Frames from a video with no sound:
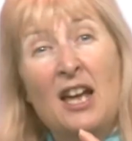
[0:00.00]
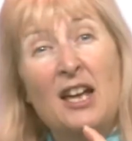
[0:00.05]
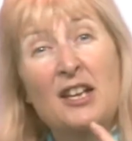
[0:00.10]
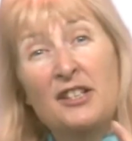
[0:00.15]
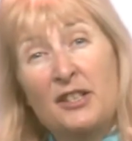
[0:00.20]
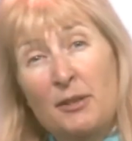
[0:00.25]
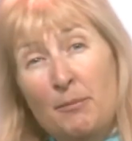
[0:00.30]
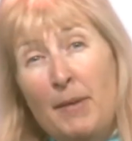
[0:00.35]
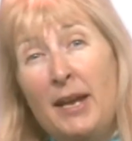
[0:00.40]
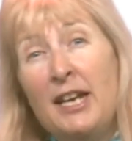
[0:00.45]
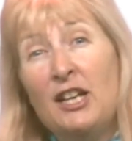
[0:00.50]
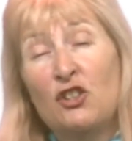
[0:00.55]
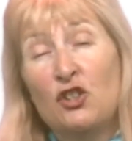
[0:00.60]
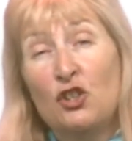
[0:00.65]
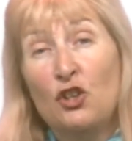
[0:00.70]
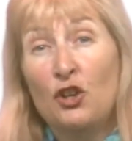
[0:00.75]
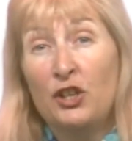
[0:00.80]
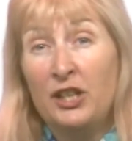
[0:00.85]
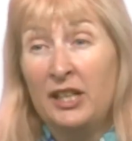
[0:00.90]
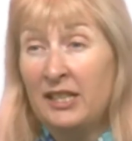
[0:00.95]
so make
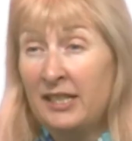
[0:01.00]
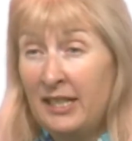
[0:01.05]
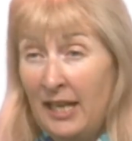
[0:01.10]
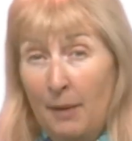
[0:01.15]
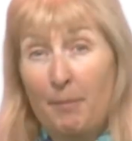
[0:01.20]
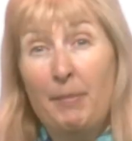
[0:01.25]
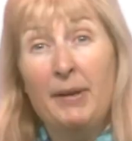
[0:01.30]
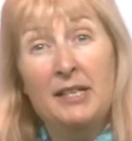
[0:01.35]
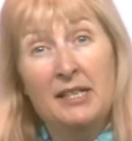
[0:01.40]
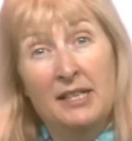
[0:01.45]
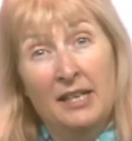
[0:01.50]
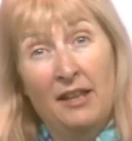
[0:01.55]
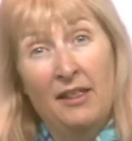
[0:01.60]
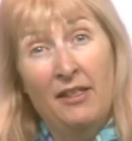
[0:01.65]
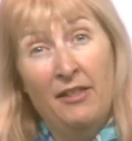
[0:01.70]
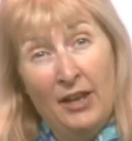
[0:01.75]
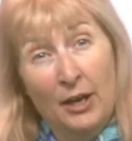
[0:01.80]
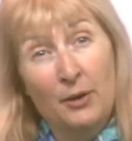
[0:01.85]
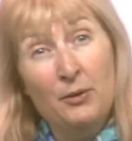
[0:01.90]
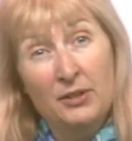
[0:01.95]
sure you tap into
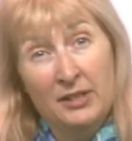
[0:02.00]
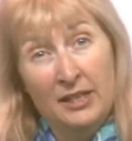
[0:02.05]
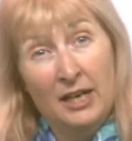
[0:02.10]
those